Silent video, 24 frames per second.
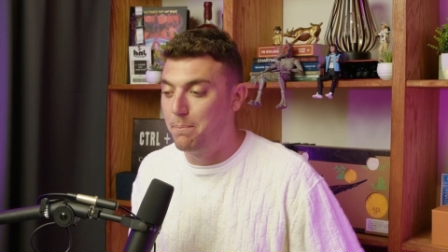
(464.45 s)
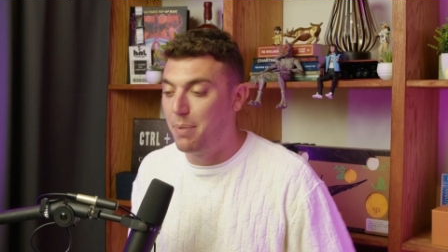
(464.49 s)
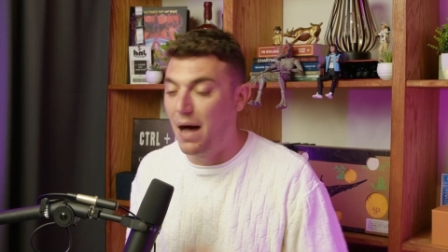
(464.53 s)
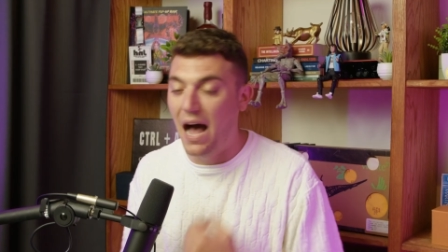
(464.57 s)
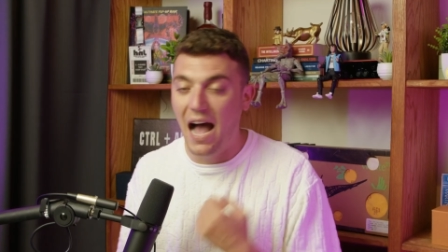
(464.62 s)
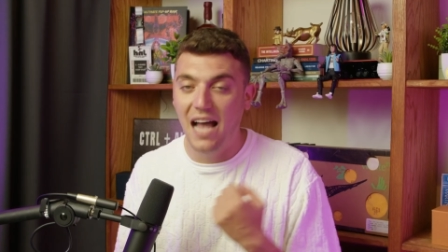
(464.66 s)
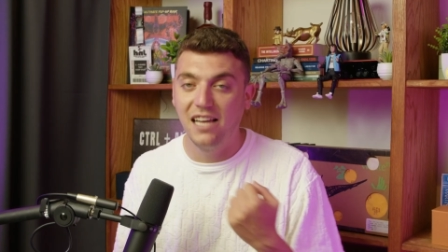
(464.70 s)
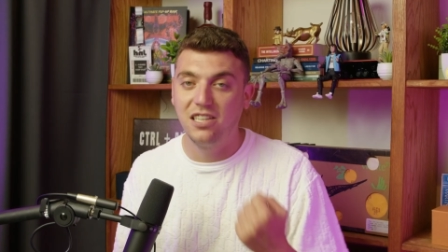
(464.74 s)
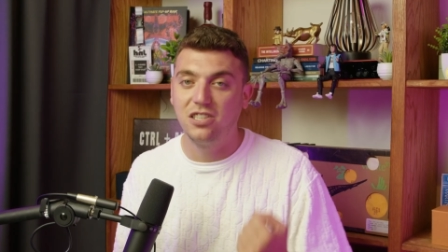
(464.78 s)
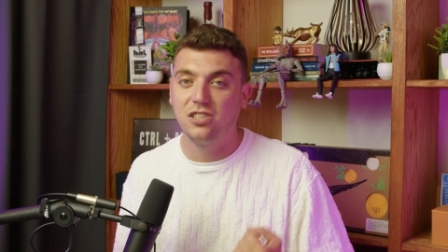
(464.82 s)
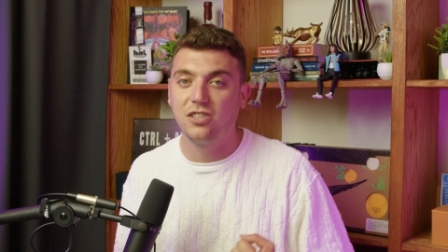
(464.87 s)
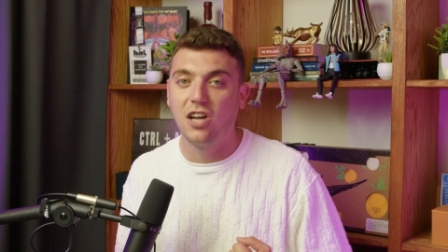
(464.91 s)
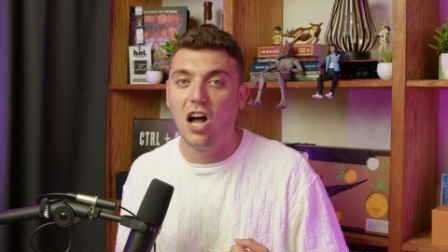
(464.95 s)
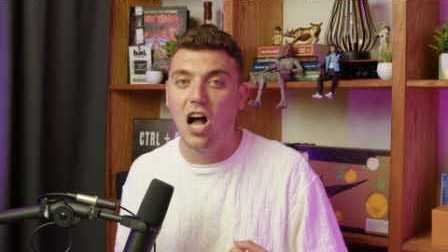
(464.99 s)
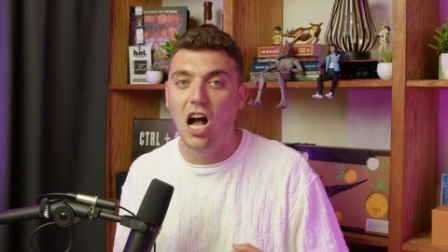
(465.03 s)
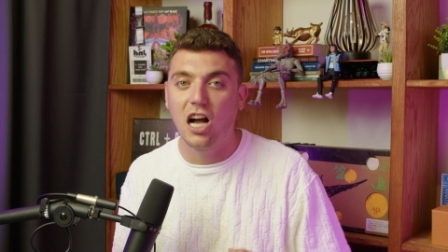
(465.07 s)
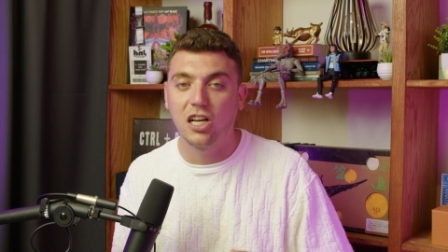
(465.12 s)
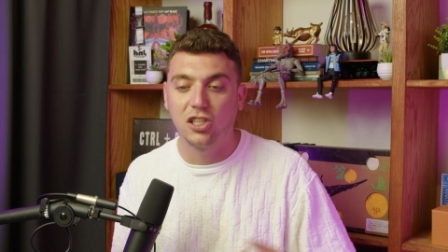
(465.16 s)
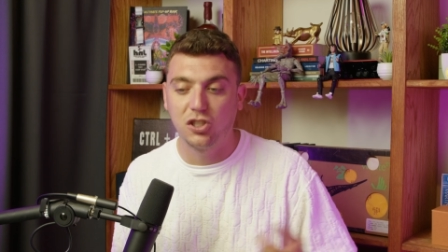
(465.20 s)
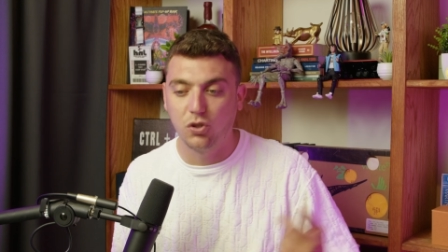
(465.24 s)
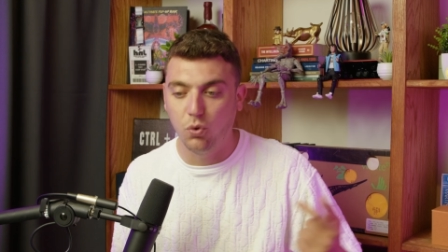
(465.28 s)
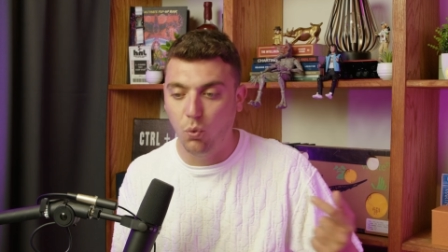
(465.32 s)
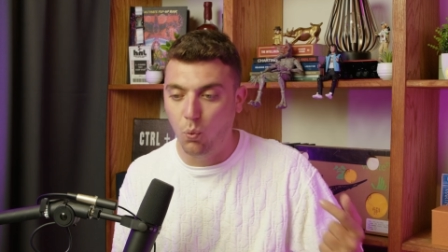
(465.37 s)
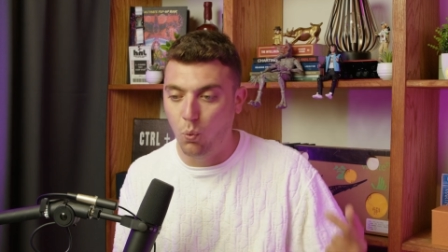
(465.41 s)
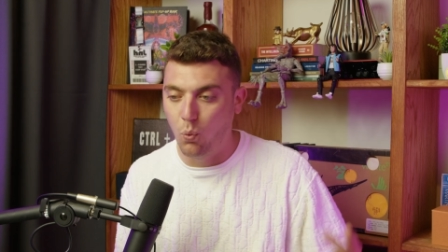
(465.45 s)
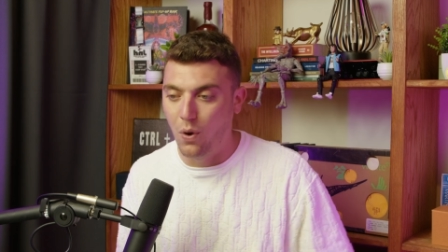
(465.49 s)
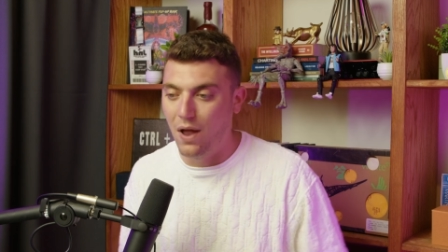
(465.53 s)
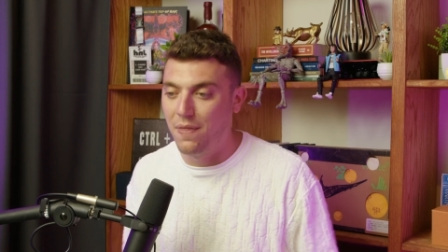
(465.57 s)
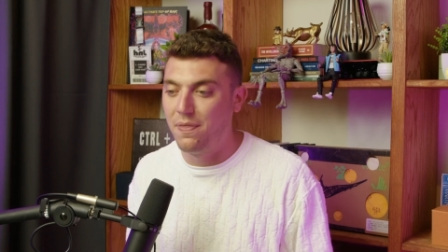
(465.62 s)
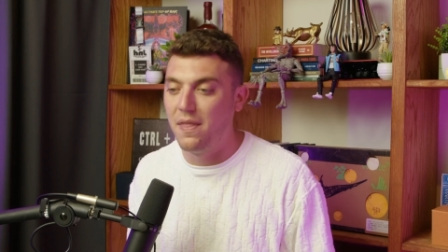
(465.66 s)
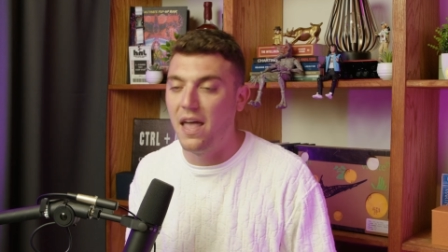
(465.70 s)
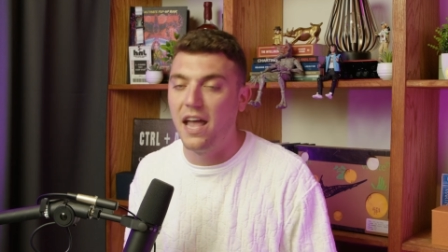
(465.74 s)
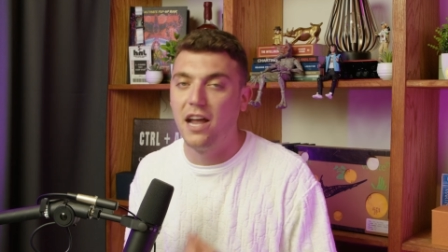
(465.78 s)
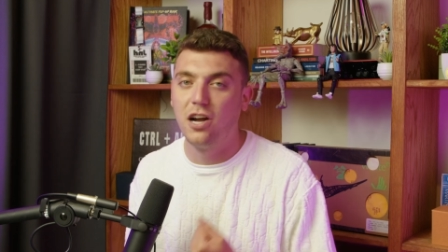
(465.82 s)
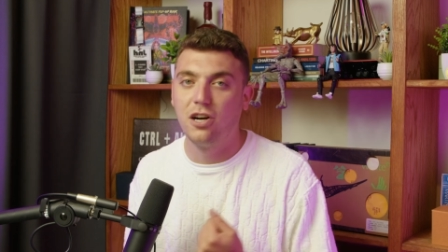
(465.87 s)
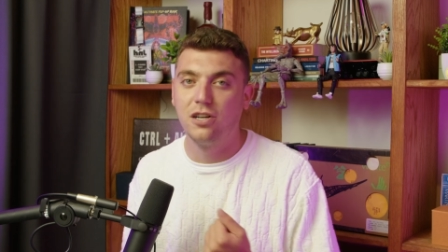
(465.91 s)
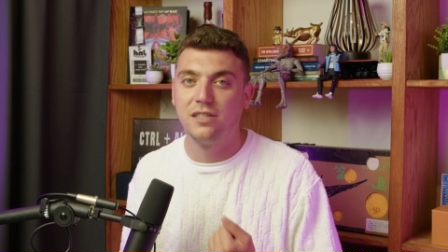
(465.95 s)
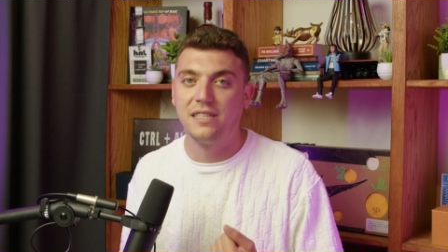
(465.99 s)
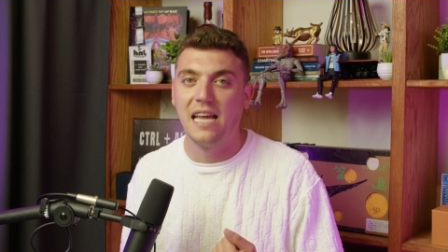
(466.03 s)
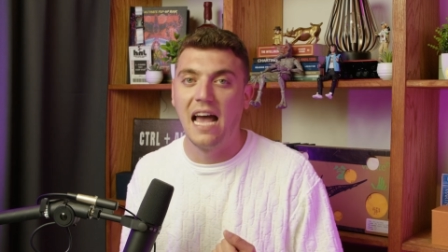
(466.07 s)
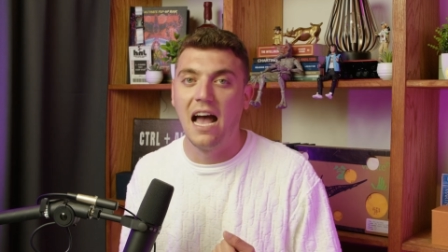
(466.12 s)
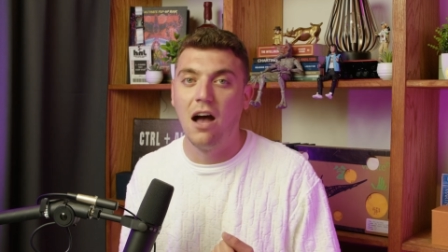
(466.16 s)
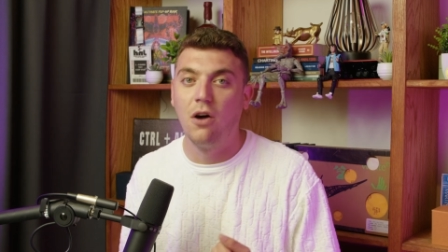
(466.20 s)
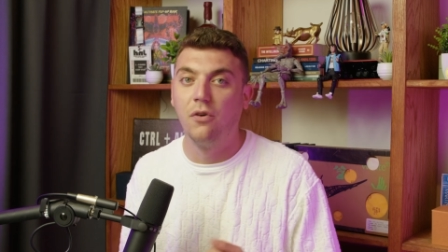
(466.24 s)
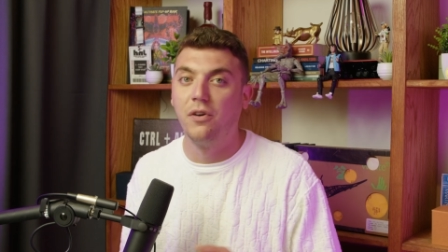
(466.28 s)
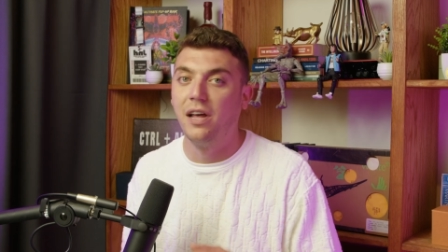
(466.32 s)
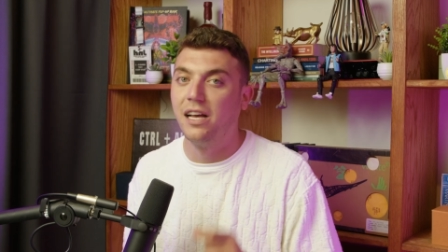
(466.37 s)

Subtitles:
buy stocks when they are down,